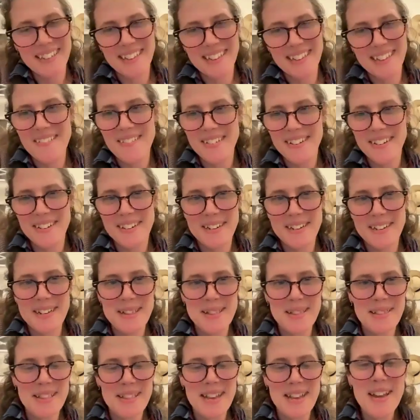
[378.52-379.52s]
I love it. I
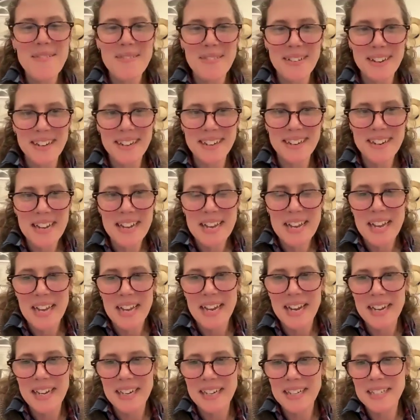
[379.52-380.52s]
love it.
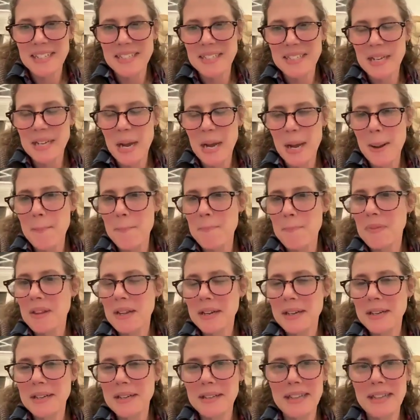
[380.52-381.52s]
And
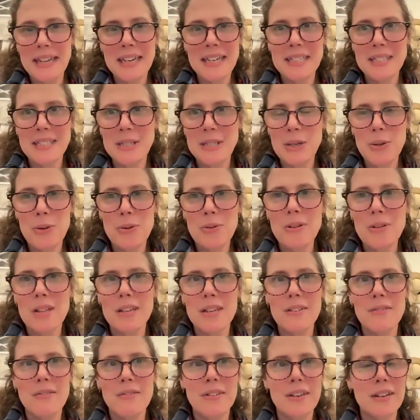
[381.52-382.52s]
Glenys, you
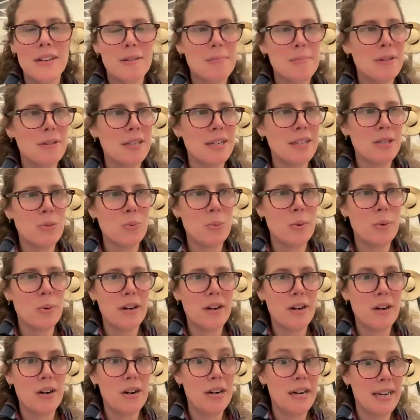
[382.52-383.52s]
live in a place
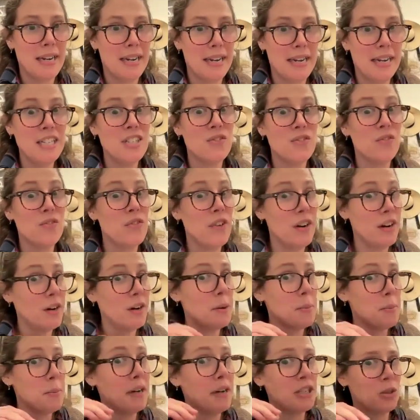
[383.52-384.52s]
where it's
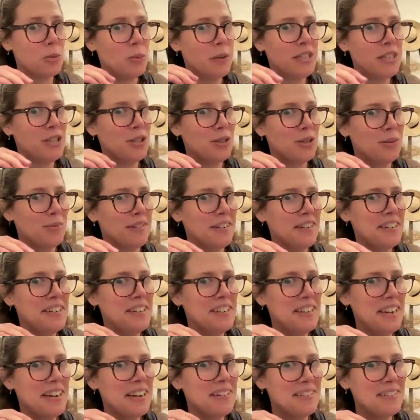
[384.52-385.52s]
very much winter
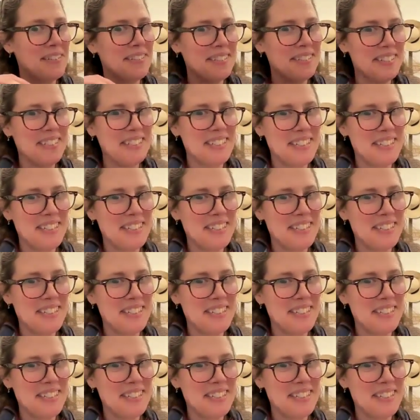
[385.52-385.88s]
right now.